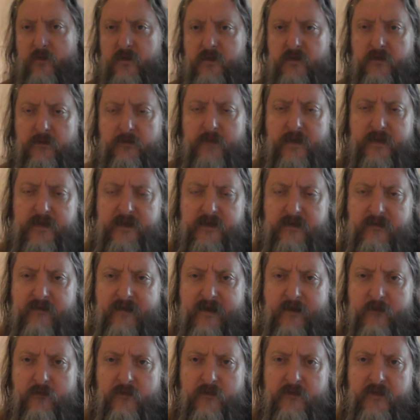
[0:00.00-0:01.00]
was a mess
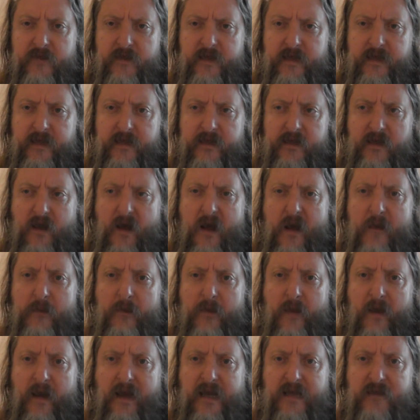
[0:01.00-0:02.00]
around with the
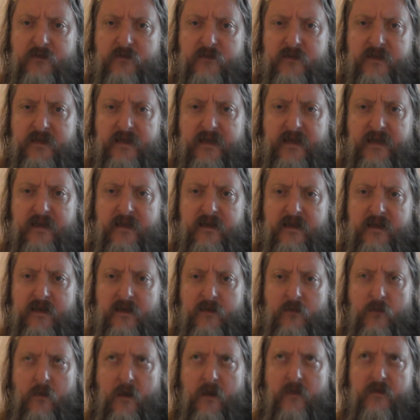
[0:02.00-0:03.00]
timelines, wasn't it?
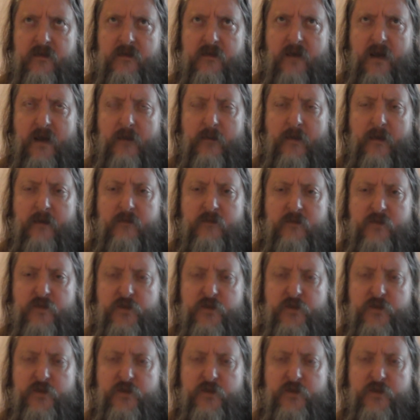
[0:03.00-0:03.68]
One of the timelines was